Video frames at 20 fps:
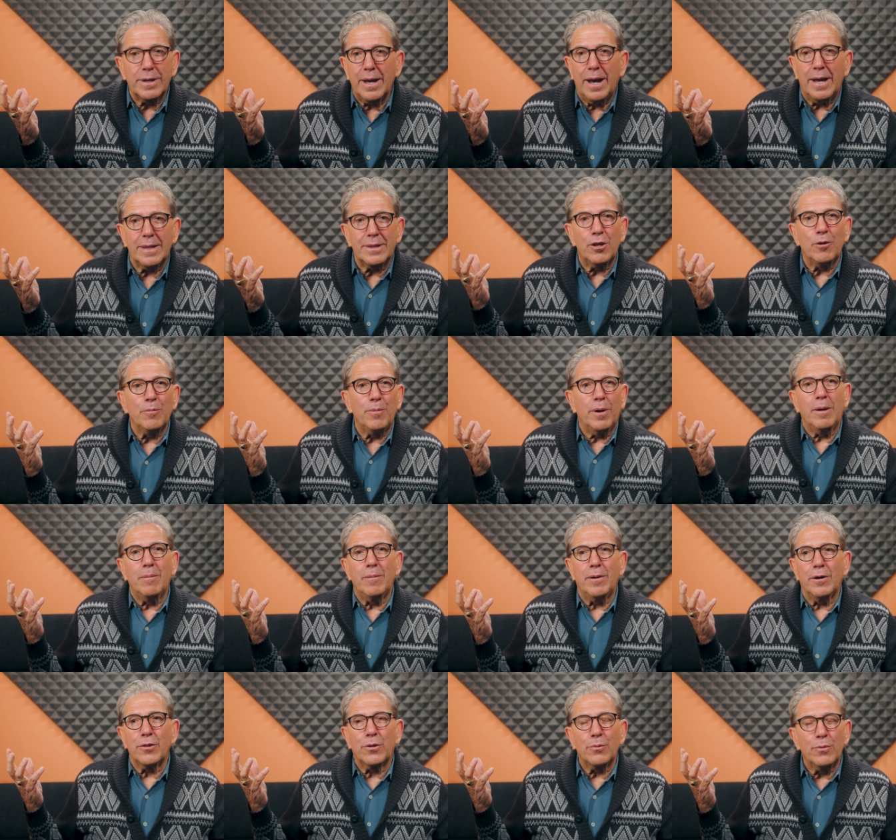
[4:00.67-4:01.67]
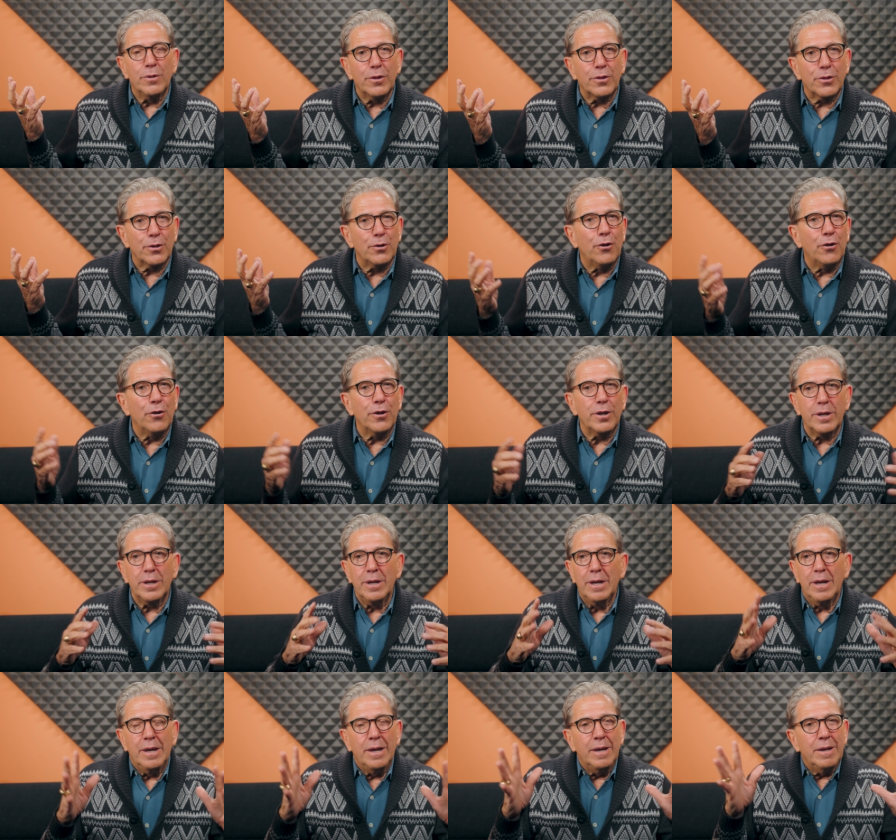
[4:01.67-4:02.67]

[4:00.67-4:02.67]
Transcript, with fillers: Got there by about three thirty.